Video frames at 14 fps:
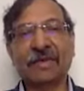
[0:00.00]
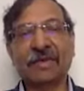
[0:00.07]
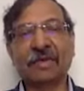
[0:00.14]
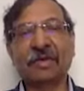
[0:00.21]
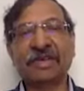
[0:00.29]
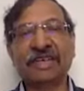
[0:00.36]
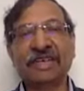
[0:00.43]
I
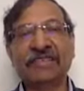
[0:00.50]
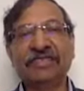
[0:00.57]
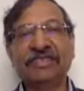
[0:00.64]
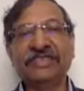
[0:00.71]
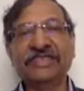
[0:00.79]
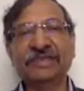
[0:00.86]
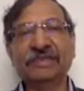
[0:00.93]
may be
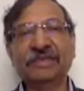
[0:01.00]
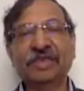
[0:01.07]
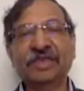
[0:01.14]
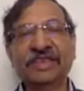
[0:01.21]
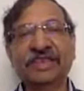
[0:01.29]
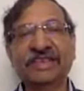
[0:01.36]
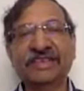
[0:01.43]
inefficient
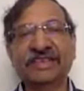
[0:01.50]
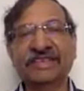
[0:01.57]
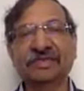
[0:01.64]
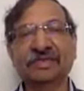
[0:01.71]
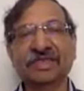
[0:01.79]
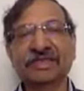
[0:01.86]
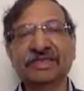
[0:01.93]
because I take
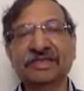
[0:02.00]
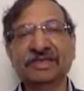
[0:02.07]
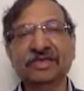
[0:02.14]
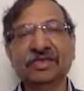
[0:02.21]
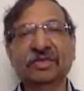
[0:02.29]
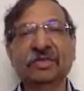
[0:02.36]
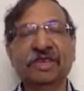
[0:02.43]
6
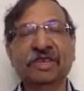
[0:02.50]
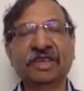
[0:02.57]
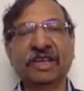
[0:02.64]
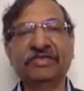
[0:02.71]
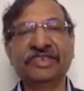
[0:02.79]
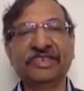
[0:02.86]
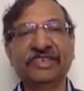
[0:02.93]
months. You may
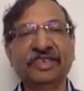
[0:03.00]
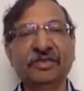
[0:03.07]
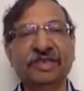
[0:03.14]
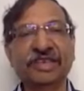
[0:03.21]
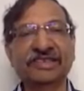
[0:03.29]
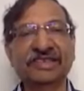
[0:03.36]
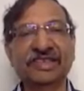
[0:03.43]
be
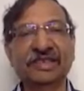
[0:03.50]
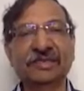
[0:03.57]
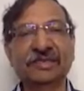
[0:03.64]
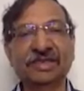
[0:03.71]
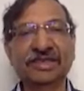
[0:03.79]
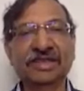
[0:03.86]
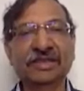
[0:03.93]
efficient, you may take
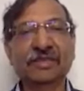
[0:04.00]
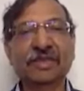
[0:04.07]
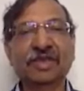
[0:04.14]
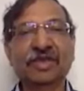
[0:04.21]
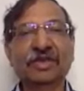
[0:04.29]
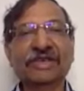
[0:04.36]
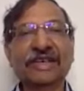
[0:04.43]
3 months,
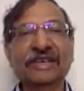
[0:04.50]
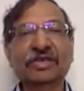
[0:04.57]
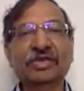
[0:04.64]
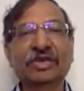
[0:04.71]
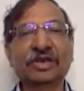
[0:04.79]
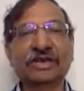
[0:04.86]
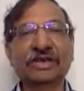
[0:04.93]
but don't try
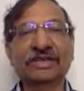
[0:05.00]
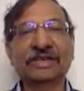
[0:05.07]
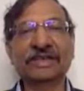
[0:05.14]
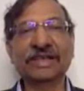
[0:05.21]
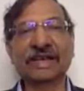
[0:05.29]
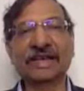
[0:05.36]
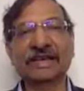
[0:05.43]
to short
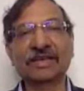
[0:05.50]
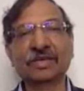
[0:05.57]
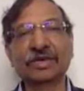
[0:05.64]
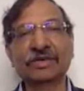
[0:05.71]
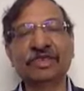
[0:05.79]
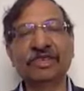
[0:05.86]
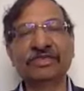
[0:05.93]
that I can
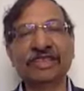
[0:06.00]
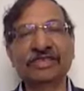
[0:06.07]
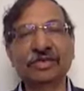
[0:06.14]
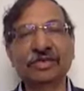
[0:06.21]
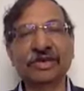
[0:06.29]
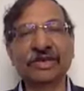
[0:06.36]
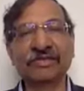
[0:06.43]
weave
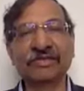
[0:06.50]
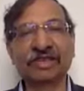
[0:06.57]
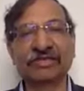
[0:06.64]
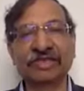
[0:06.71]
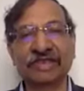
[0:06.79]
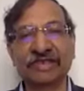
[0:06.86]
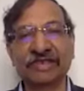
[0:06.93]
the story in
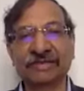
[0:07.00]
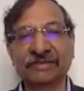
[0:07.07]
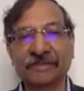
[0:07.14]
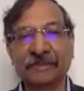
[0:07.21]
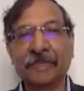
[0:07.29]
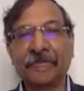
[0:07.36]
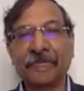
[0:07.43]
1 week,
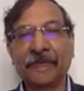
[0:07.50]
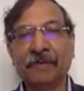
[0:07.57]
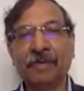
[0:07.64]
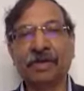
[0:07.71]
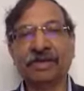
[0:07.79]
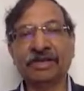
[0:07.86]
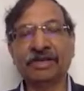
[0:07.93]

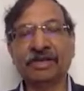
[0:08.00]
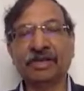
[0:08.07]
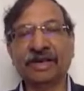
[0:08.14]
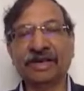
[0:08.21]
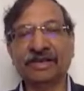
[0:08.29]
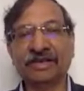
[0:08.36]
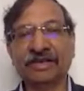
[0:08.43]
because it
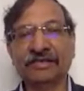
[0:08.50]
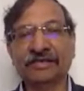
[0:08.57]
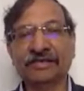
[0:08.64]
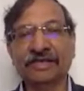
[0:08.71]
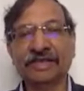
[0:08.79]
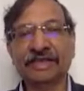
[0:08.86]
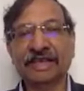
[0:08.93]
requires a lot
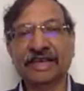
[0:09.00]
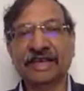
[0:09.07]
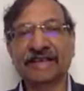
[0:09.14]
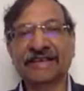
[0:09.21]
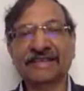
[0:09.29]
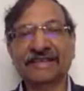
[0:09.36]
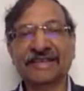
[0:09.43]
of
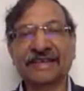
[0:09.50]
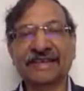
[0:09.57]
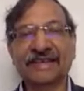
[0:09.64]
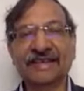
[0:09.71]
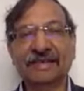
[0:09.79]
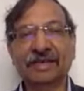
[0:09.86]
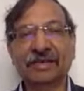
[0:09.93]

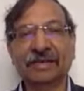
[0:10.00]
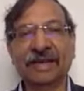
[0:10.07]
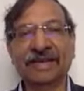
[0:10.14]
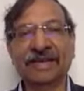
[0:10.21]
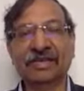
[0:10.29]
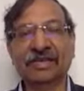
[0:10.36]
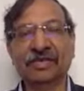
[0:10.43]
understanding and your
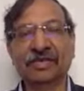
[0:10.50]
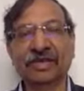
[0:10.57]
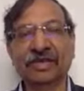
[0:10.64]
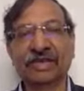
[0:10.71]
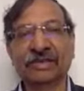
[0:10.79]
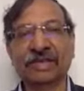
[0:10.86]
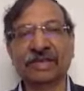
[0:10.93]
mind has to
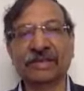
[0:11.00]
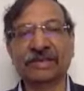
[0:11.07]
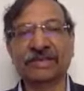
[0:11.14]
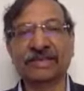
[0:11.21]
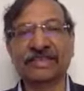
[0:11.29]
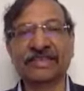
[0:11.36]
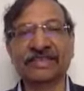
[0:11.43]
work and
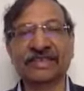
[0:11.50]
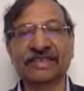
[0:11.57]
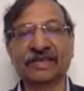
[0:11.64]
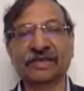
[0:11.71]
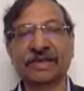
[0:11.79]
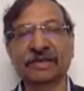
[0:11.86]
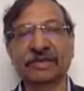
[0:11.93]
multiple sessions
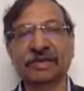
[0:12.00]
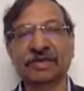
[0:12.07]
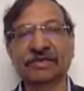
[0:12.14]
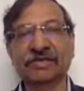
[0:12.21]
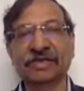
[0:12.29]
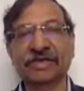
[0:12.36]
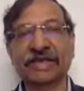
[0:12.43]
are required
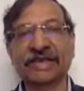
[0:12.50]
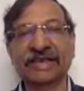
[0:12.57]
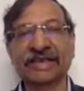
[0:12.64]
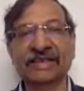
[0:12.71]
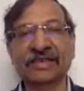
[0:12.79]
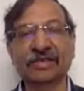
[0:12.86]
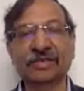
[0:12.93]
because for
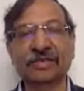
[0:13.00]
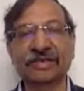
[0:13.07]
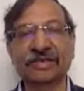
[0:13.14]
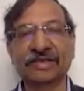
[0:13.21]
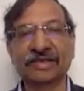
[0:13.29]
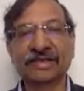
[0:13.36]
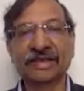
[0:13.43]
getting last
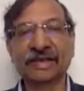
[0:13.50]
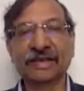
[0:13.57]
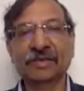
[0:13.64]
2%.